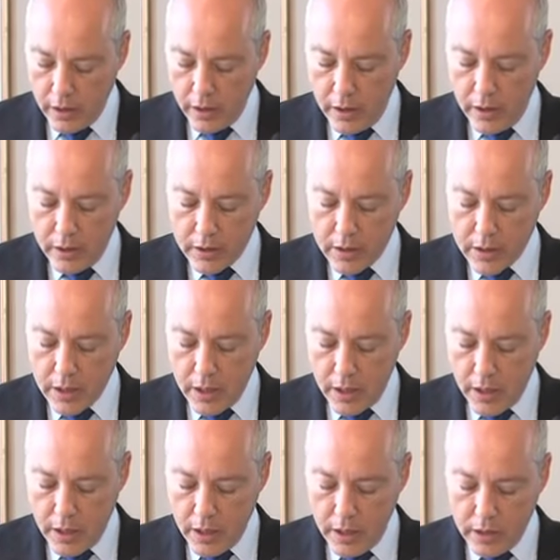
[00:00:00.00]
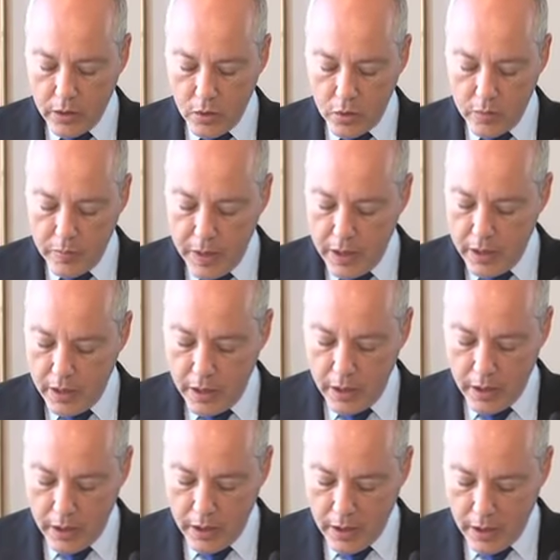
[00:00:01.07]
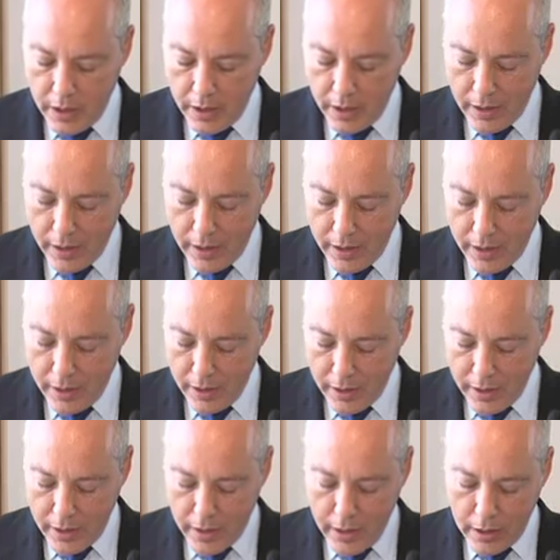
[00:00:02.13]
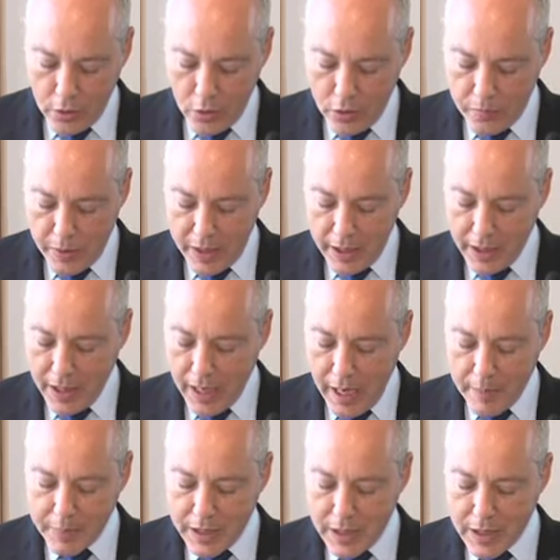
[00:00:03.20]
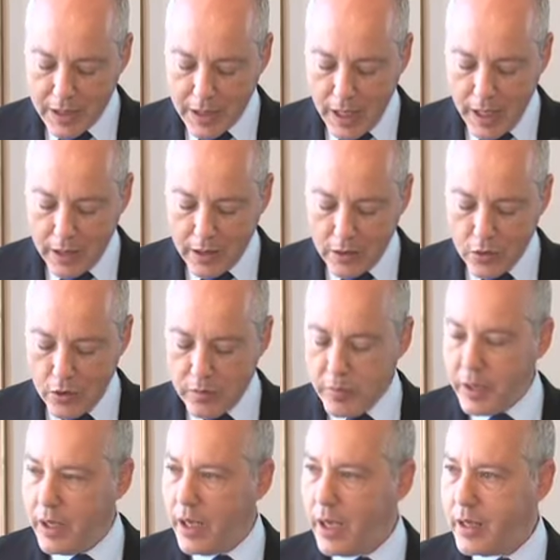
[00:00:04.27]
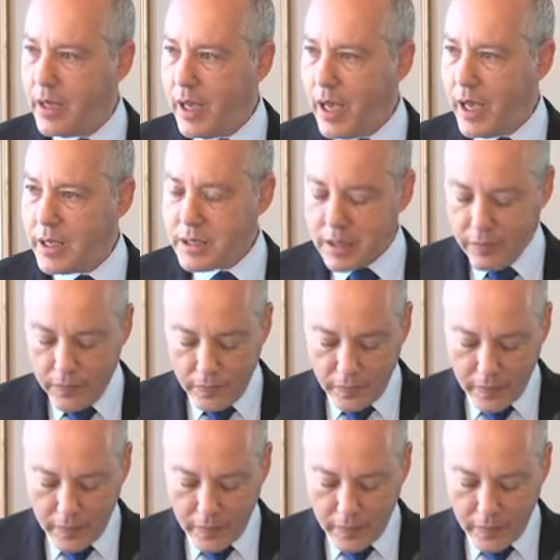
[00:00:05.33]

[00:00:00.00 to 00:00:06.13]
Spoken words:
It could be the Captain estate. It could be the Asif.